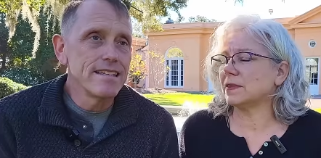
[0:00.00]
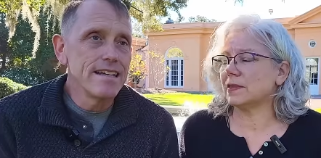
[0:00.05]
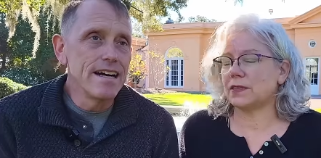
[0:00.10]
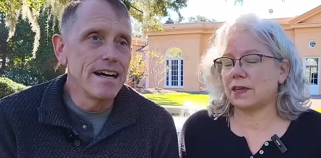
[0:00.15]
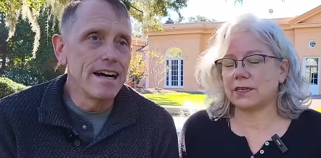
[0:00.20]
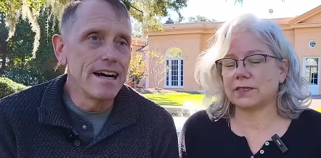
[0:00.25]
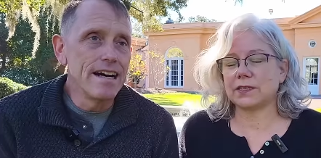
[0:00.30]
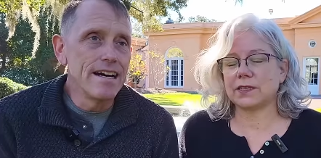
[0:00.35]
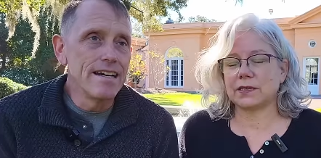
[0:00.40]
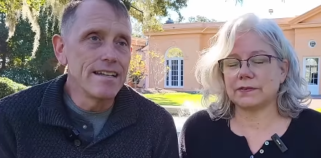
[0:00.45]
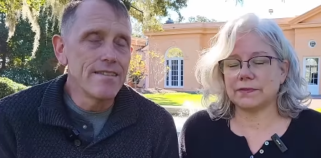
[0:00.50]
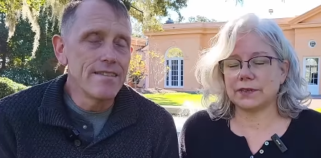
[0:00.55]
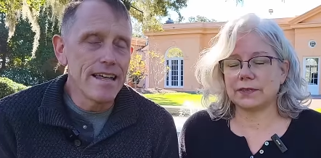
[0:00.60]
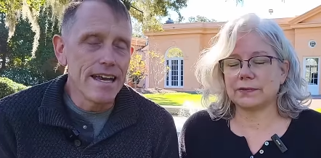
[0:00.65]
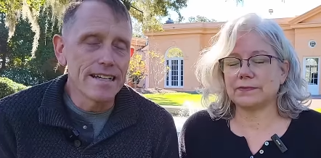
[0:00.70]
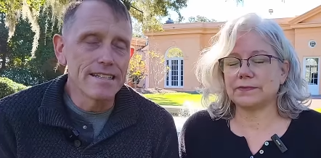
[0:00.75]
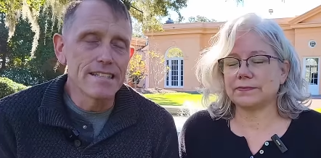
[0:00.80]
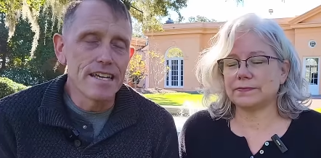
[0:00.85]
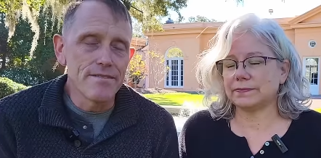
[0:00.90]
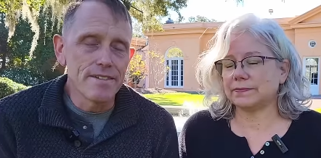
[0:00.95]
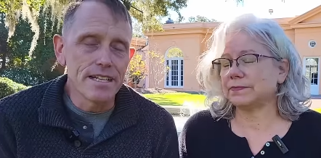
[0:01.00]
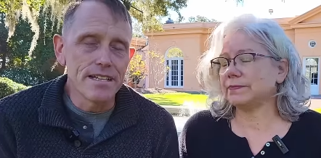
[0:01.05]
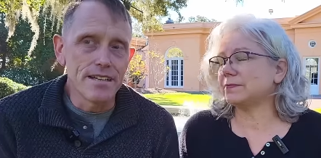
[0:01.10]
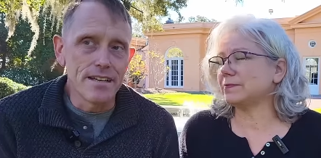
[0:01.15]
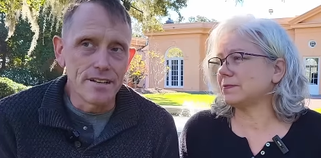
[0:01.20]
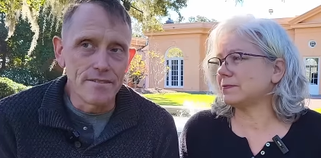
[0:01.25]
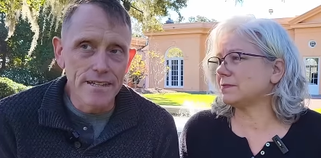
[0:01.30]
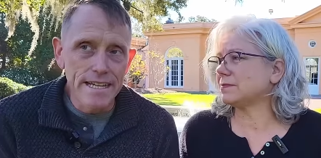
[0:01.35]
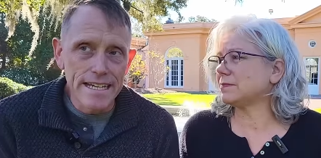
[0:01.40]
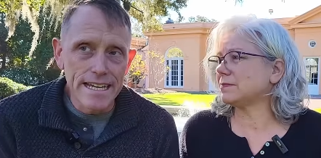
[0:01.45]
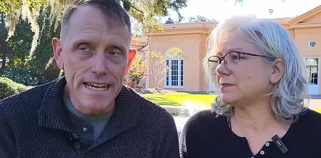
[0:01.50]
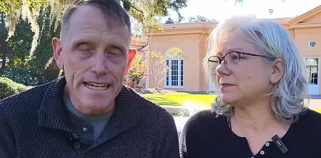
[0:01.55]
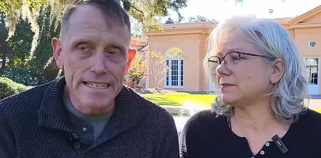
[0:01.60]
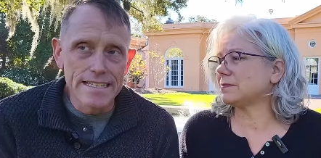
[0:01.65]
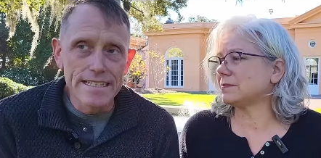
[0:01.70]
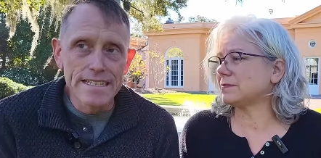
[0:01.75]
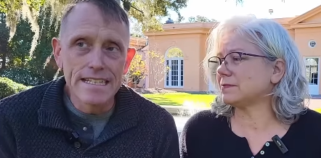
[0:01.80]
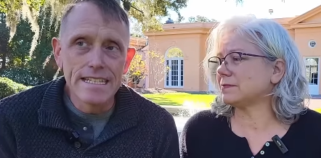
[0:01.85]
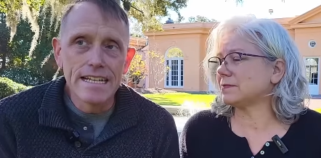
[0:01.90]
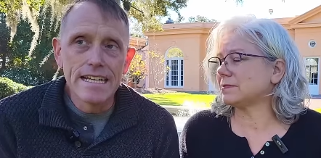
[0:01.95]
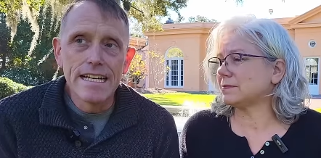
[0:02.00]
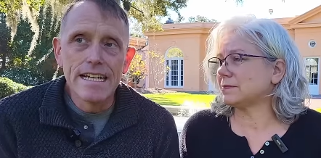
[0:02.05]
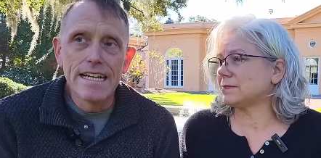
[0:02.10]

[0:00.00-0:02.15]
Speaker 1: Uh, Thanksgiving, uh, Thanksgiving long weekend,